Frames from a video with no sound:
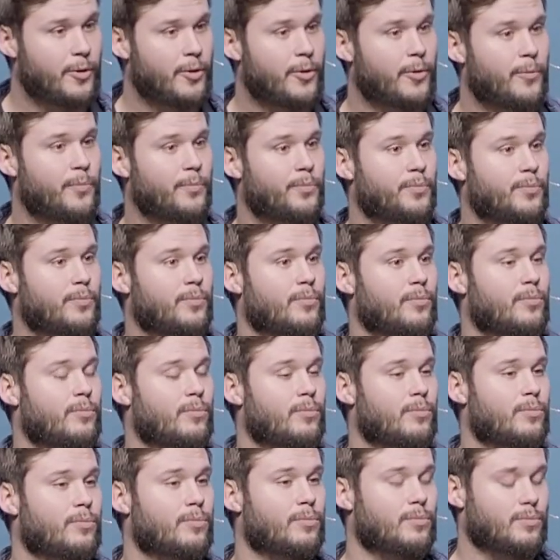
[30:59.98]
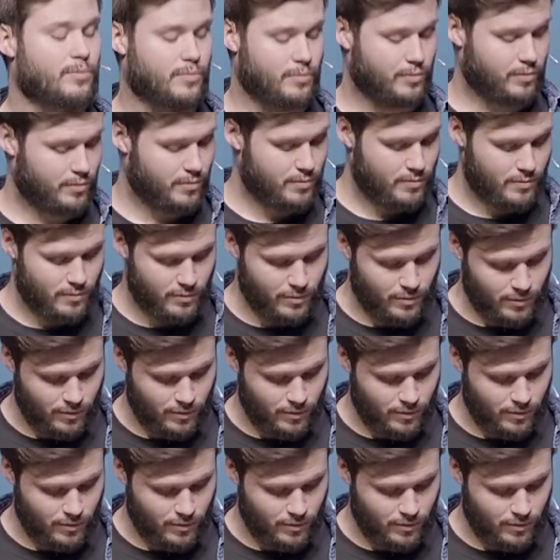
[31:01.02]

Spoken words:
Nobody speaks.